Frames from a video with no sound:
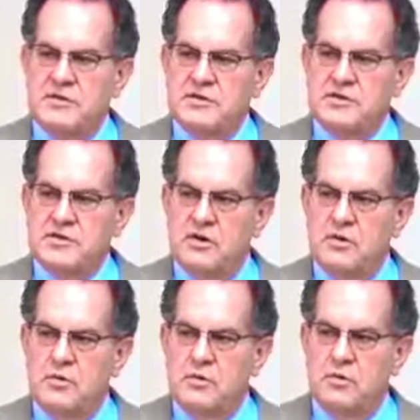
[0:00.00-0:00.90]
given
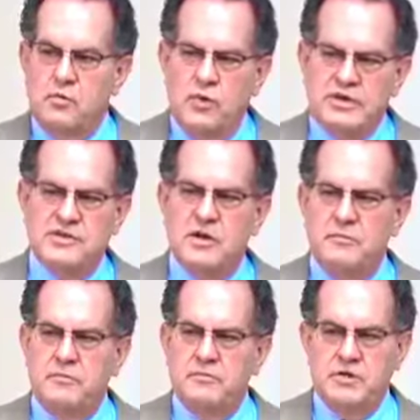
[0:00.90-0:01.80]
certain
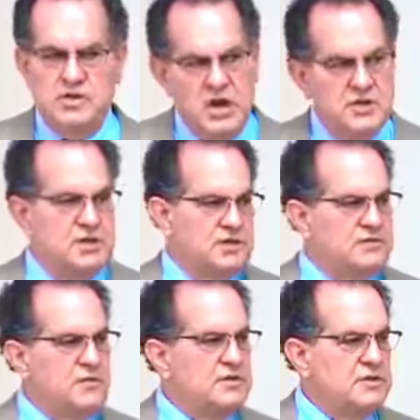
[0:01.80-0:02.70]
wisdom to
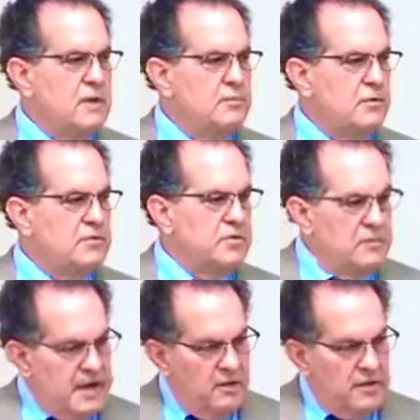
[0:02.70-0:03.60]
judges, for example, to
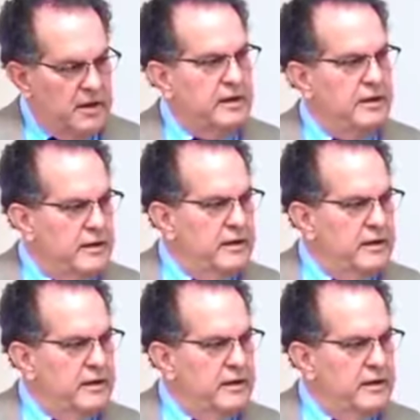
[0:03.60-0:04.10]
be able to